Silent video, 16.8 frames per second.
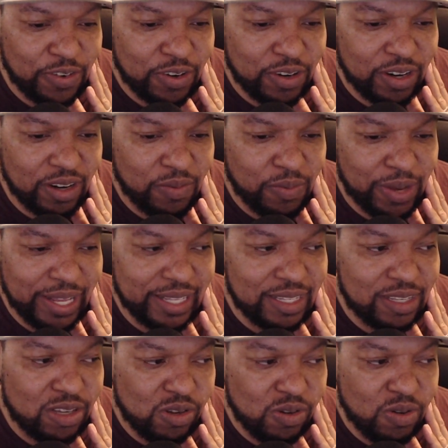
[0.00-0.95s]
for
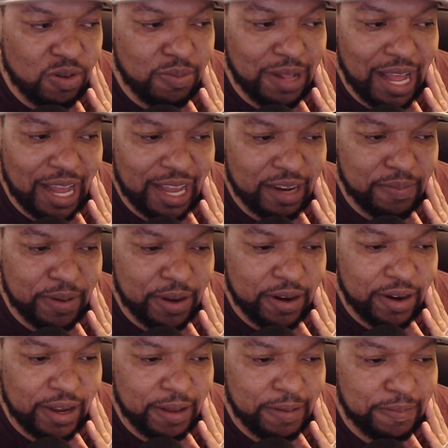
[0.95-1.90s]
when to block and
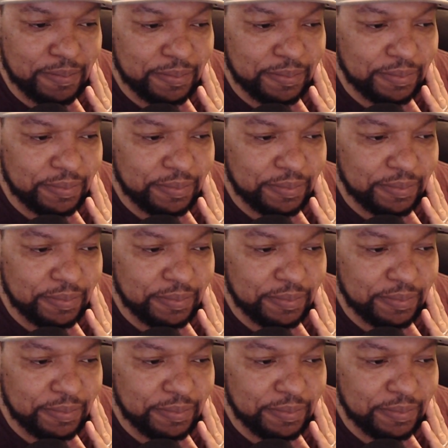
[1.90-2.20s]
parry.